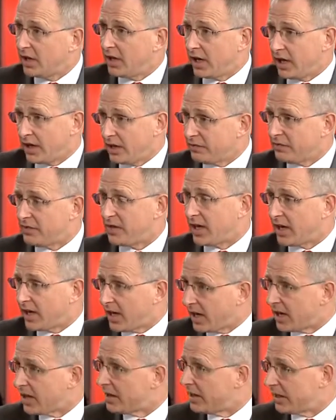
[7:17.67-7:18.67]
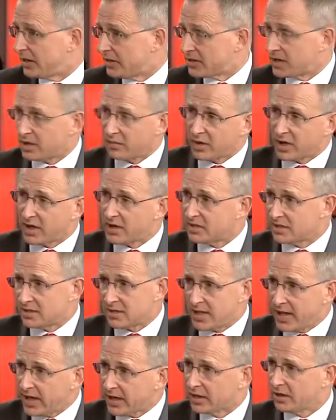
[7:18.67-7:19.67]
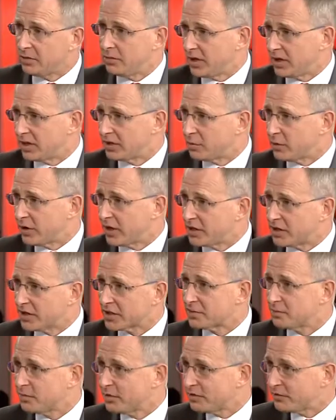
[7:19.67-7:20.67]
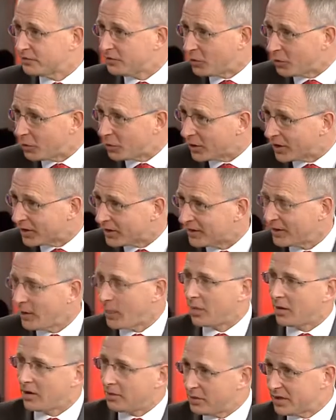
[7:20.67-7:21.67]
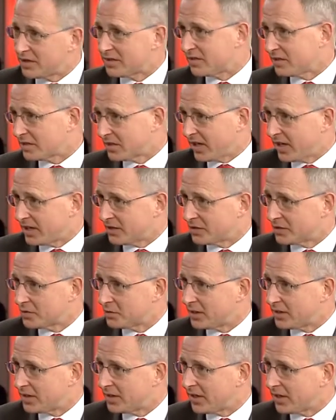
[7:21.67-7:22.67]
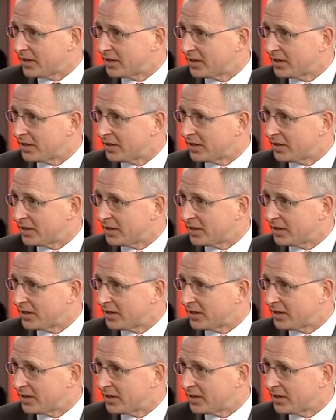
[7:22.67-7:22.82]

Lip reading: And if they are, then in some cases they are committing to projects before a business case has been done.